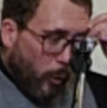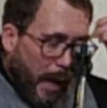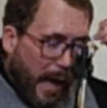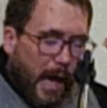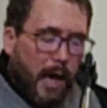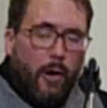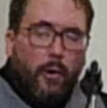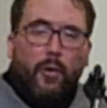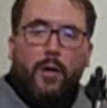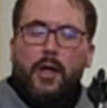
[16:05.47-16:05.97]

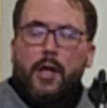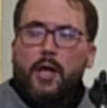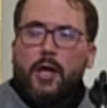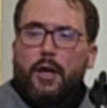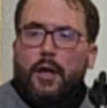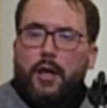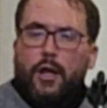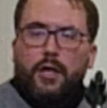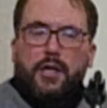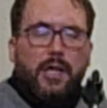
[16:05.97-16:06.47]
wow,
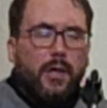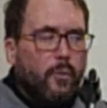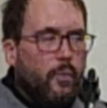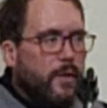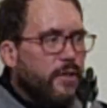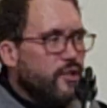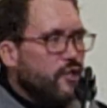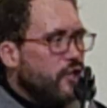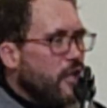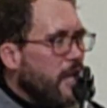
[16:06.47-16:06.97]
look at
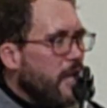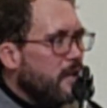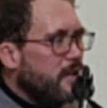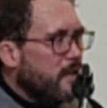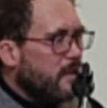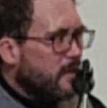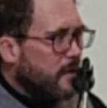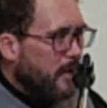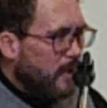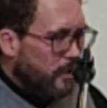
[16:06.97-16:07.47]
what
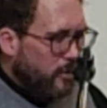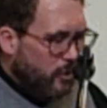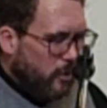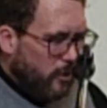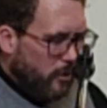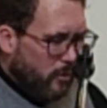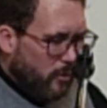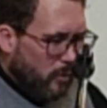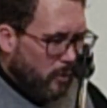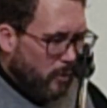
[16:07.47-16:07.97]
Jesus
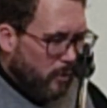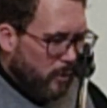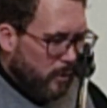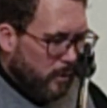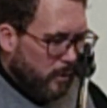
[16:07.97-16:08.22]
can do.